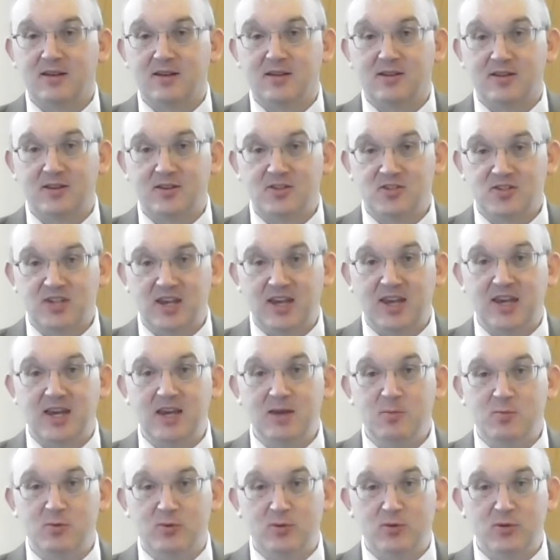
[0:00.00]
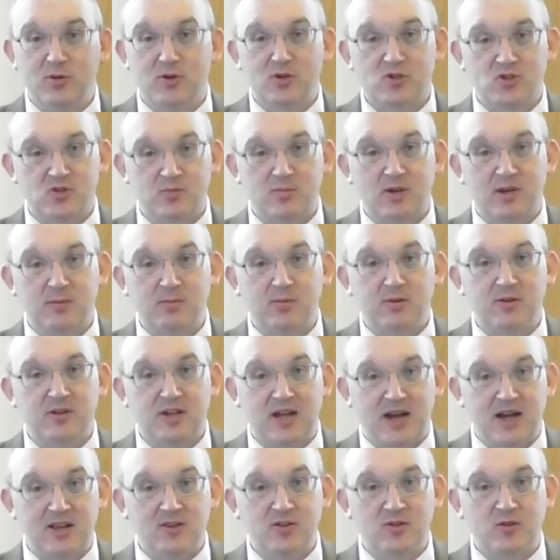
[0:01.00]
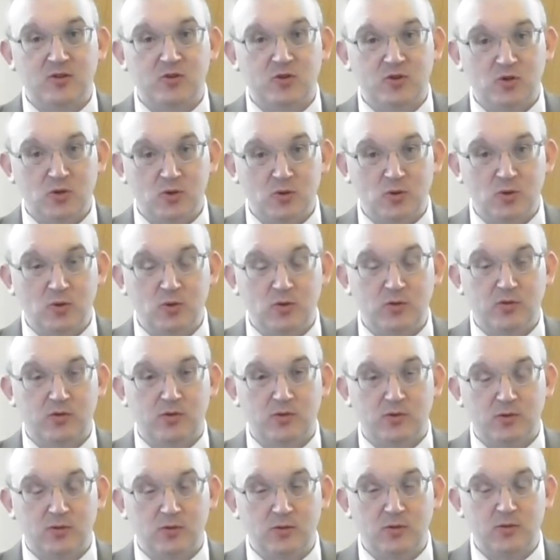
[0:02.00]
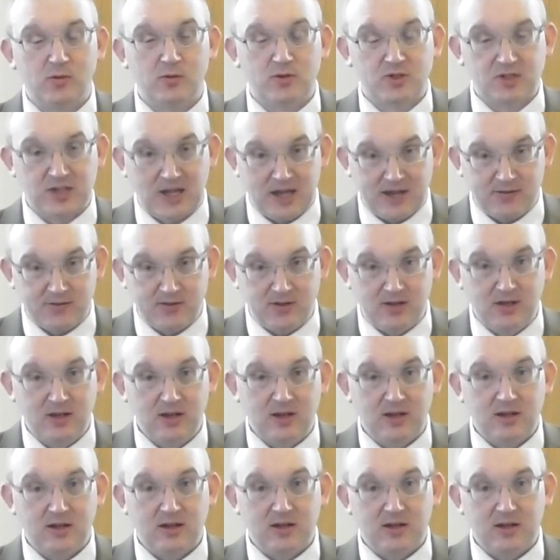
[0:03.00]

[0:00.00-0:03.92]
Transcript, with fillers: didn't say Hebrew, because remember Daniel 2 through 7